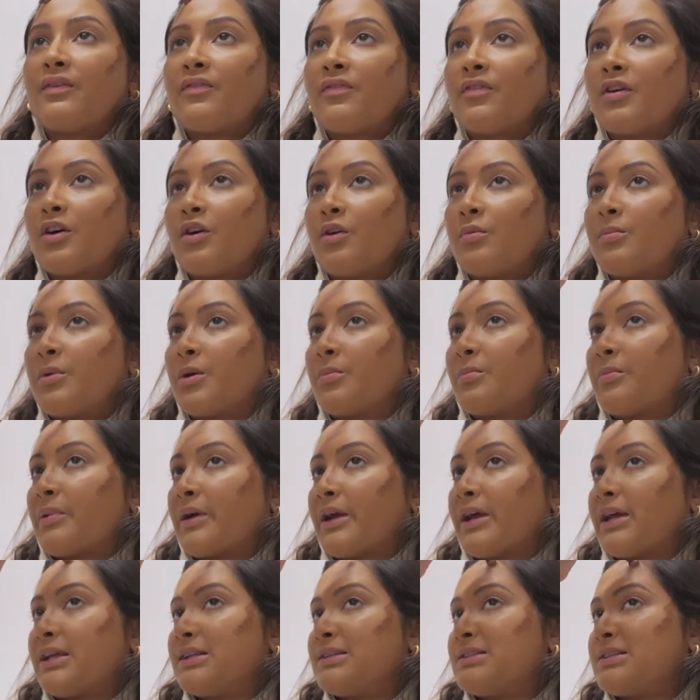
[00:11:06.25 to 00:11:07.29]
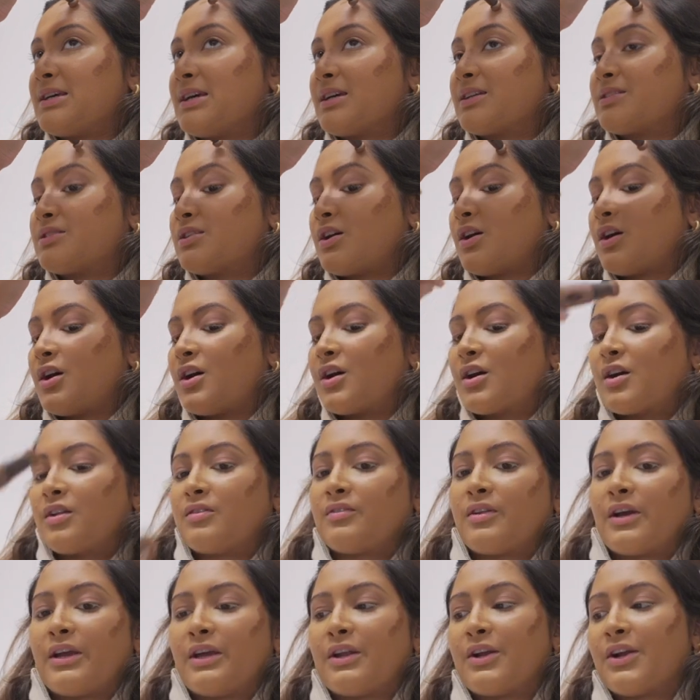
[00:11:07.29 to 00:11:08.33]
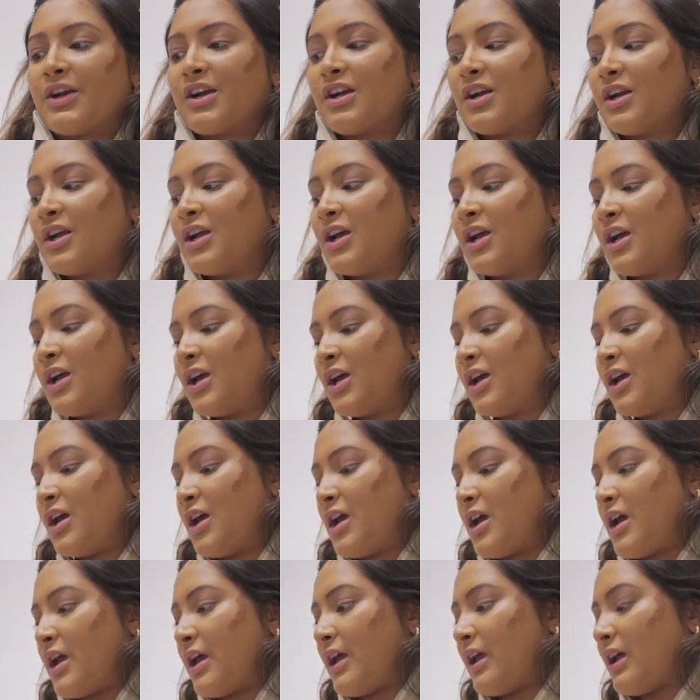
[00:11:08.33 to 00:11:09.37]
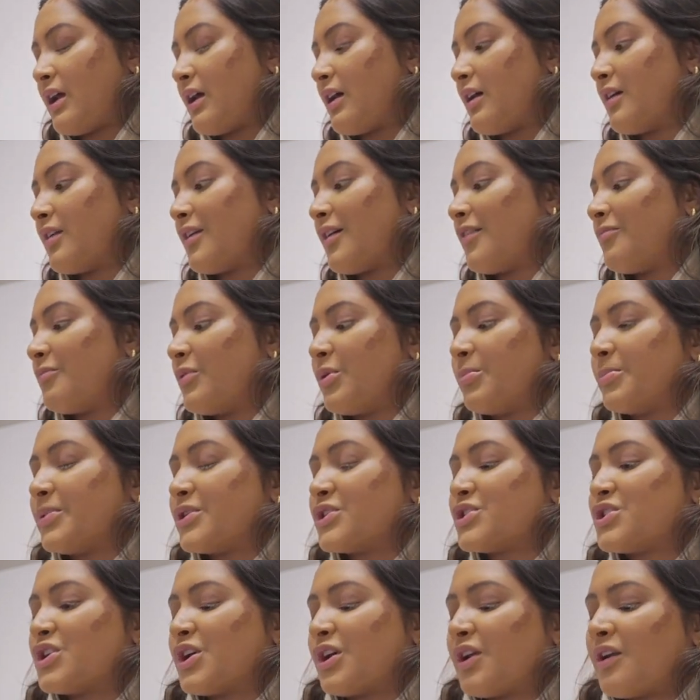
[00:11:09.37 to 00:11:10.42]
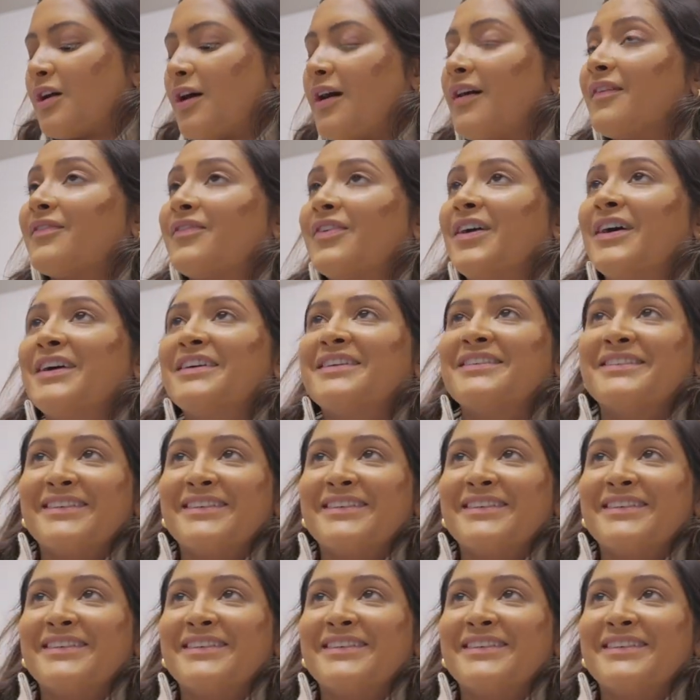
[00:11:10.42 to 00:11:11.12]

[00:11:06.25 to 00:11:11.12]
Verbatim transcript: to film a brand TikTok later and I've been pushing it off